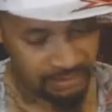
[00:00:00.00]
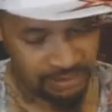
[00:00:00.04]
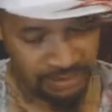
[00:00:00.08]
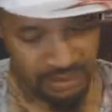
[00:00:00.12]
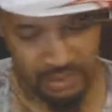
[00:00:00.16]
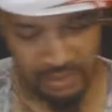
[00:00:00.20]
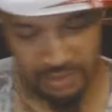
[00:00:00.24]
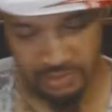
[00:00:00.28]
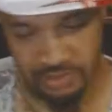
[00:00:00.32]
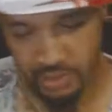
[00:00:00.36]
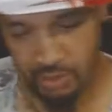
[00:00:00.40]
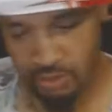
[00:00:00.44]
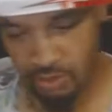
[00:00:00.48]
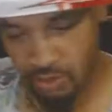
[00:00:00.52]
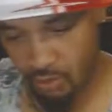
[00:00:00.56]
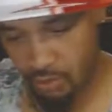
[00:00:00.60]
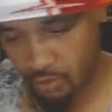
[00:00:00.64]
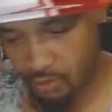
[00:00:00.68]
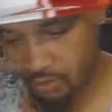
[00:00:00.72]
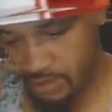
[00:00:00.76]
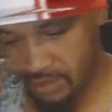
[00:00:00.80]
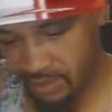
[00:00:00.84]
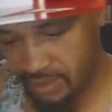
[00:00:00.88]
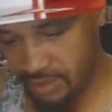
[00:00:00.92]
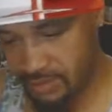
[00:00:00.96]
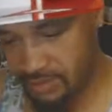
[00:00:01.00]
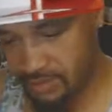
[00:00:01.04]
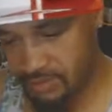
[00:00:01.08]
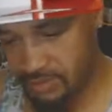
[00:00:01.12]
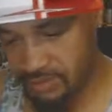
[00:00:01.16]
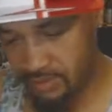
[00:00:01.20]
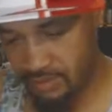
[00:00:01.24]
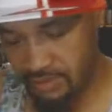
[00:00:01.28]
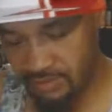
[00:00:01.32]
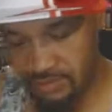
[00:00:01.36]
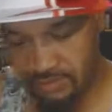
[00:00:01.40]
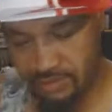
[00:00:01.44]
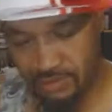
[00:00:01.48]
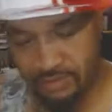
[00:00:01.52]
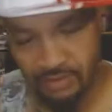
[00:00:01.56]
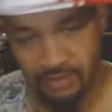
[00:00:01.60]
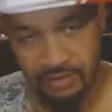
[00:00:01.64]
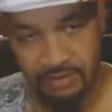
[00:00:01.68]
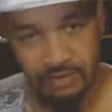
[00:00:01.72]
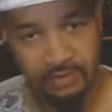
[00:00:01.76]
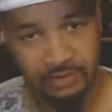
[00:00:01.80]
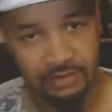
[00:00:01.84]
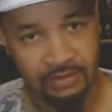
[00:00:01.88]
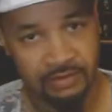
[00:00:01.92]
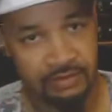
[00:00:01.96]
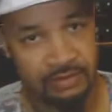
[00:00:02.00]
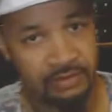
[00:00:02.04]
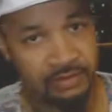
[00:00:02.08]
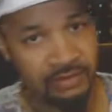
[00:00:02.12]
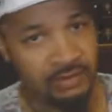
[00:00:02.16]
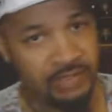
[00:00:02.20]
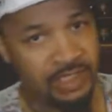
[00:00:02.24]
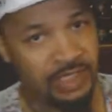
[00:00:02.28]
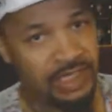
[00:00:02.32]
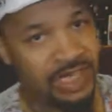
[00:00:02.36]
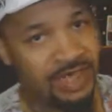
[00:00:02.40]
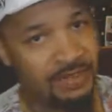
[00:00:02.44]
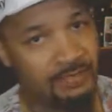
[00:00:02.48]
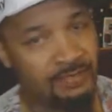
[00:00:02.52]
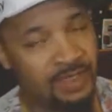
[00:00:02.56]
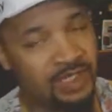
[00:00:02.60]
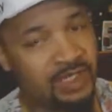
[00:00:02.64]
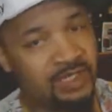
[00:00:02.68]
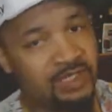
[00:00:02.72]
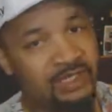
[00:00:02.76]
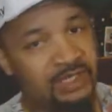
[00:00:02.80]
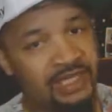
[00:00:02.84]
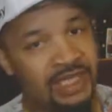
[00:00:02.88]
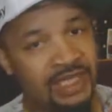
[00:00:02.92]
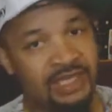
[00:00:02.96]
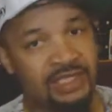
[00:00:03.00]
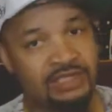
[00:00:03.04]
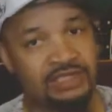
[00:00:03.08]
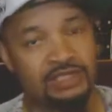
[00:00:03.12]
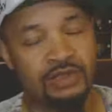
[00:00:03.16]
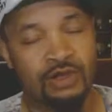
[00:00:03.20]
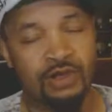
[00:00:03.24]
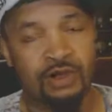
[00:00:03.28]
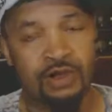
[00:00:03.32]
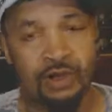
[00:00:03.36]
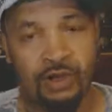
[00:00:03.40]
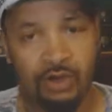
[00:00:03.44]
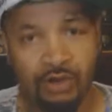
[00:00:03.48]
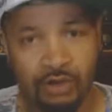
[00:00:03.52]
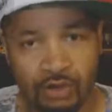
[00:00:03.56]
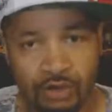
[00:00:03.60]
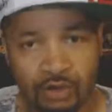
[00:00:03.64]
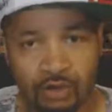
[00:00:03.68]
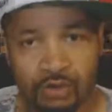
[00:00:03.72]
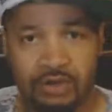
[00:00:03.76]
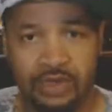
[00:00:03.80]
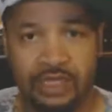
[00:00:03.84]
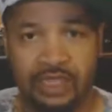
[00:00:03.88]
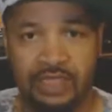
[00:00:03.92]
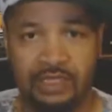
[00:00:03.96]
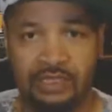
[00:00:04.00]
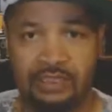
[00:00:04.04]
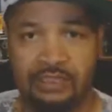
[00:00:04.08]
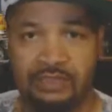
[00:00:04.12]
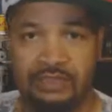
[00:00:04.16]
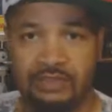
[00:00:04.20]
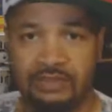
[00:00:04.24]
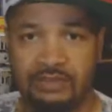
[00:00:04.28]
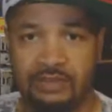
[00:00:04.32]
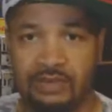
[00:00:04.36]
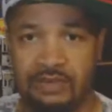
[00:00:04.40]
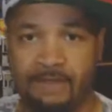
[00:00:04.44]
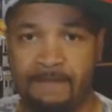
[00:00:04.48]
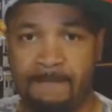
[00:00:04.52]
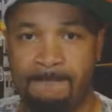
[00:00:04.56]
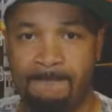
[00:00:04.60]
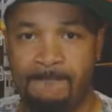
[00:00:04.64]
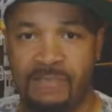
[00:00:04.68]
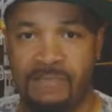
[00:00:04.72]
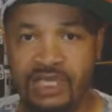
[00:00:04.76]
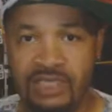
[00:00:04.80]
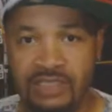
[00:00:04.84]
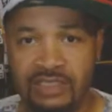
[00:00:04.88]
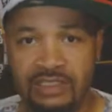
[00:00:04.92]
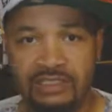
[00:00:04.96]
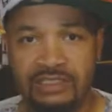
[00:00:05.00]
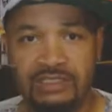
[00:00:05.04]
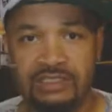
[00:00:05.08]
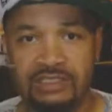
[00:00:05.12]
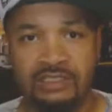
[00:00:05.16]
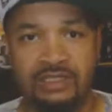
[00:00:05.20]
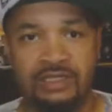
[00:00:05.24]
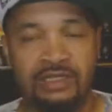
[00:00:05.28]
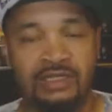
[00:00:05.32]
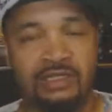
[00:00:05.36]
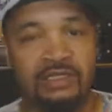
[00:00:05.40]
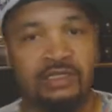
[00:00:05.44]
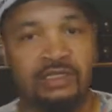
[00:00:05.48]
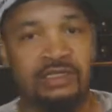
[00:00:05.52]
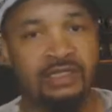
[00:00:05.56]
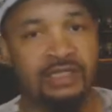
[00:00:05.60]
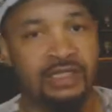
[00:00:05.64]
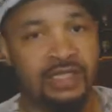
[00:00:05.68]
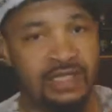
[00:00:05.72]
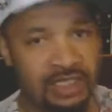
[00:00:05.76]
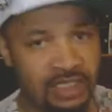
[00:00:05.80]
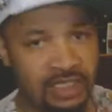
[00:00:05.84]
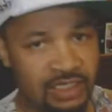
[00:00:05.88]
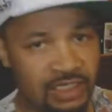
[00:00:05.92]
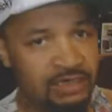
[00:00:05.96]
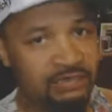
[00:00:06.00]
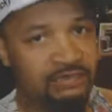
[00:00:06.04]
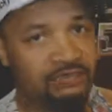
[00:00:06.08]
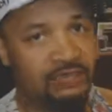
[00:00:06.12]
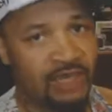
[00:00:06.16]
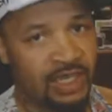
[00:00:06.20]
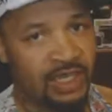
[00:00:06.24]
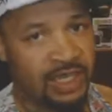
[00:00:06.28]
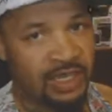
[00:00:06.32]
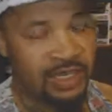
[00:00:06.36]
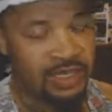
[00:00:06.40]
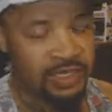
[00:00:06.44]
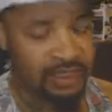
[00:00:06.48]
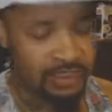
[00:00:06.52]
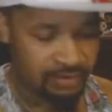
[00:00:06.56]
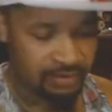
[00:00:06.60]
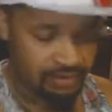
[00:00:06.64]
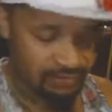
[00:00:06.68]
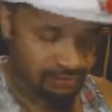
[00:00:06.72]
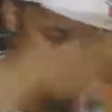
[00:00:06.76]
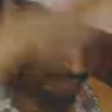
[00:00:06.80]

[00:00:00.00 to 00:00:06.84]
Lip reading: As always. And I mean as always. Peace, love, and...